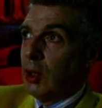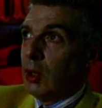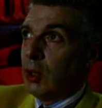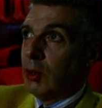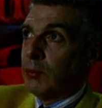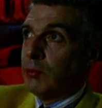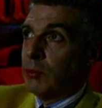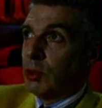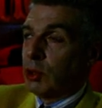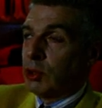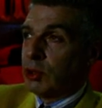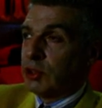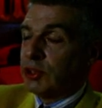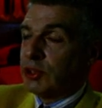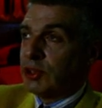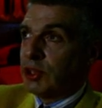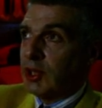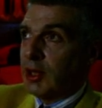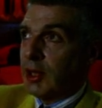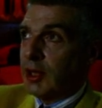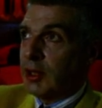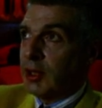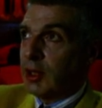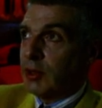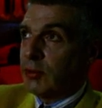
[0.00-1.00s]
Morrissey
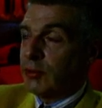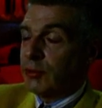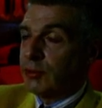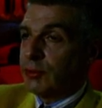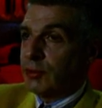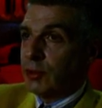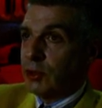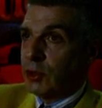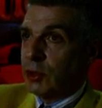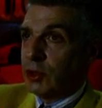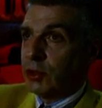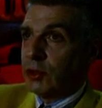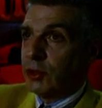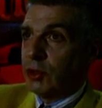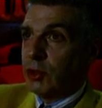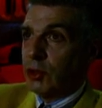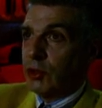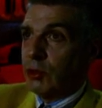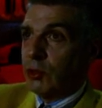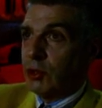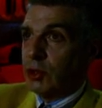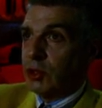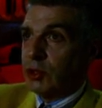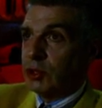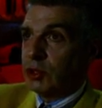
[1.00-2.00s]
had unfurled a
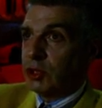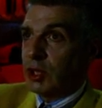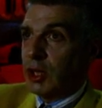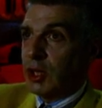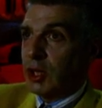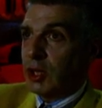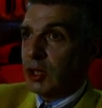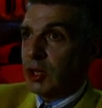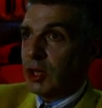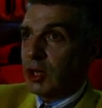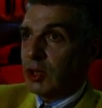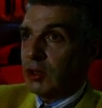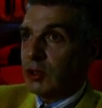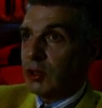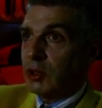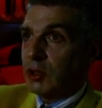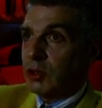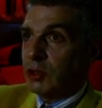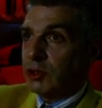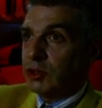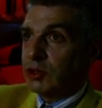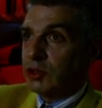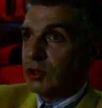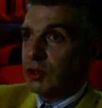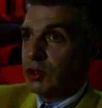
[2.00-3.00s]
Union Jack at a
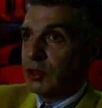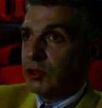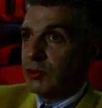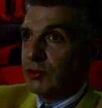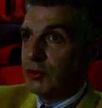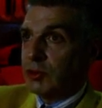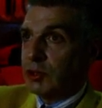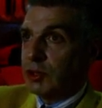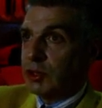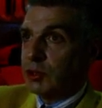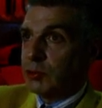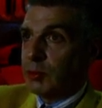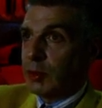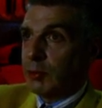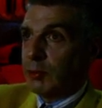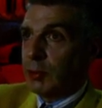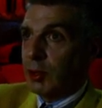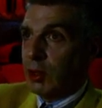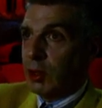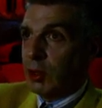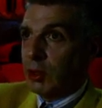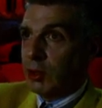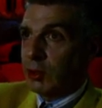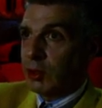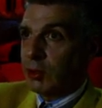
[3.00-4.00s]
concert in Finsbury
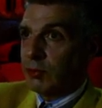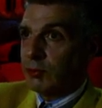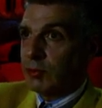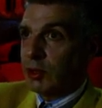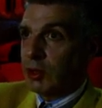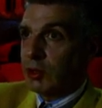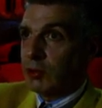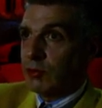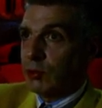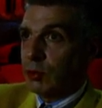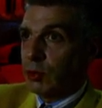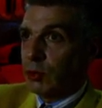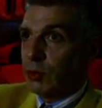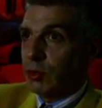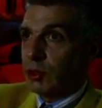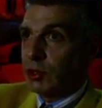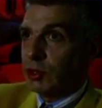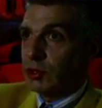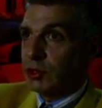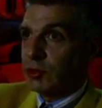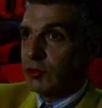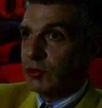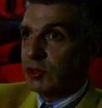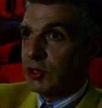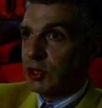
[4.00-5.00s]
Park in front of an
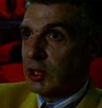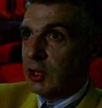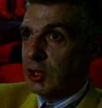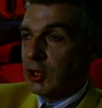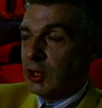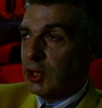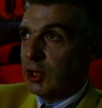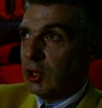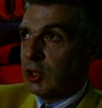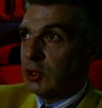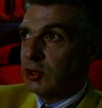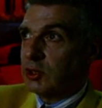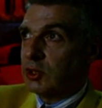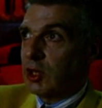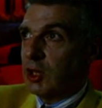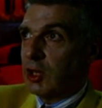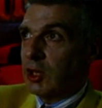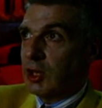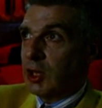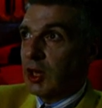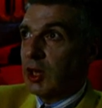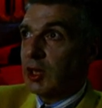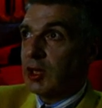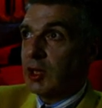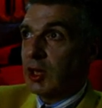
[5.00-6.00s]
audience of skinheads and
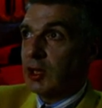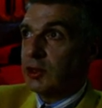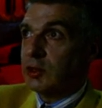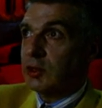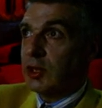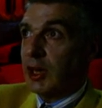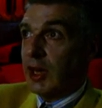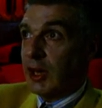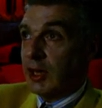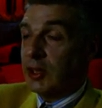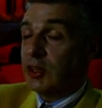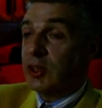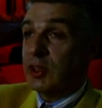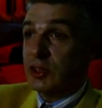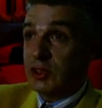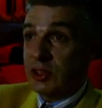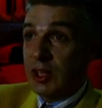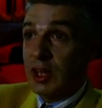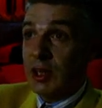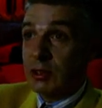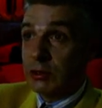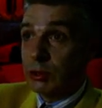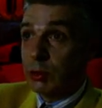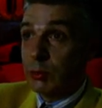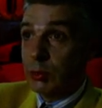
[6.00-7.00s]
had had
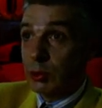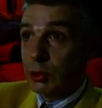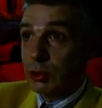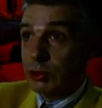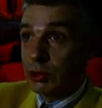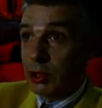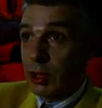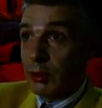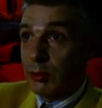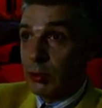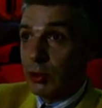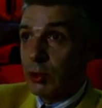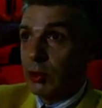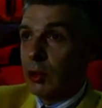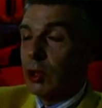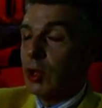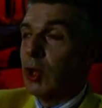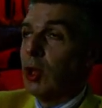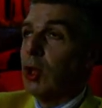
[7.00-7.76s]
terrible trouble.